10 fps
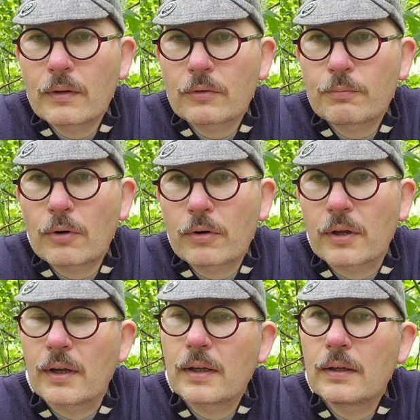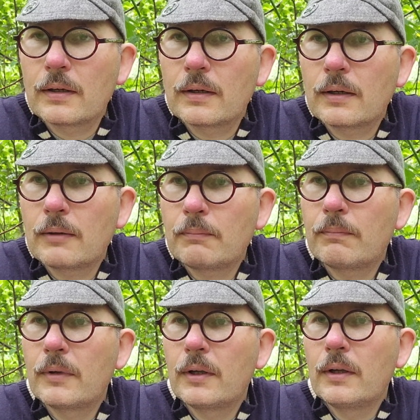sprocket. I
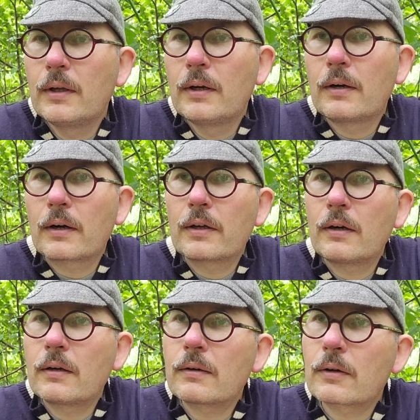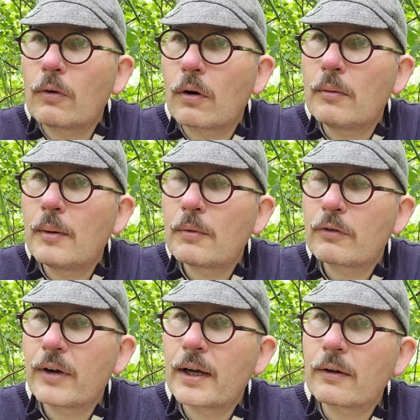can't quite remember
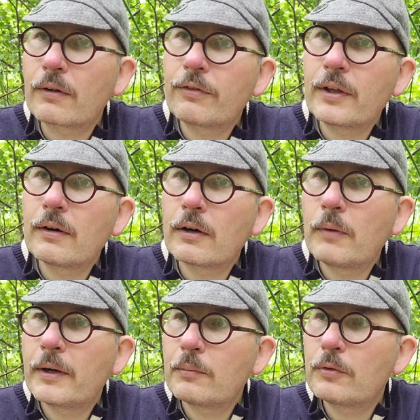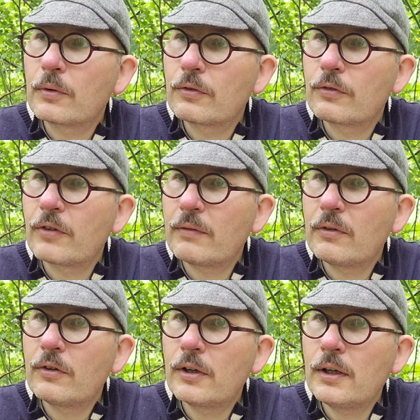offhand. I think I went up to a
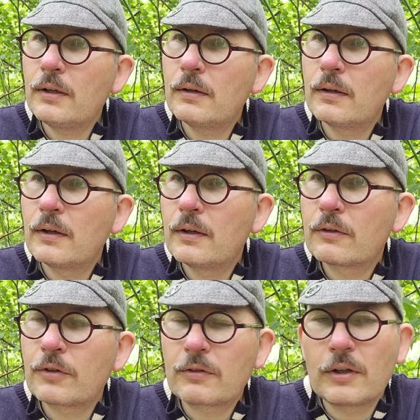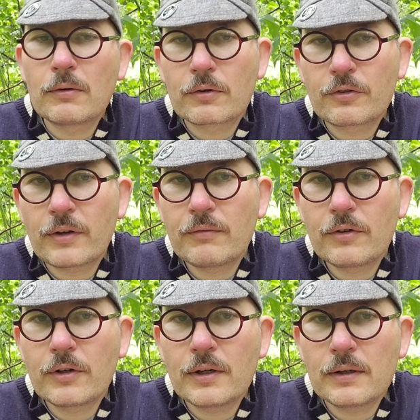16 or a
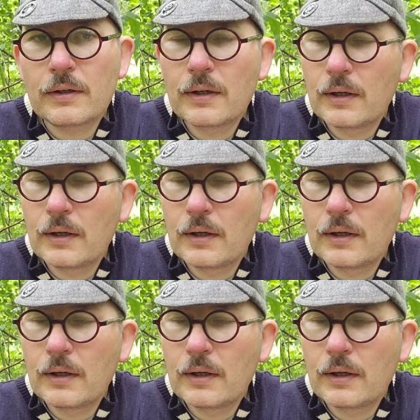17,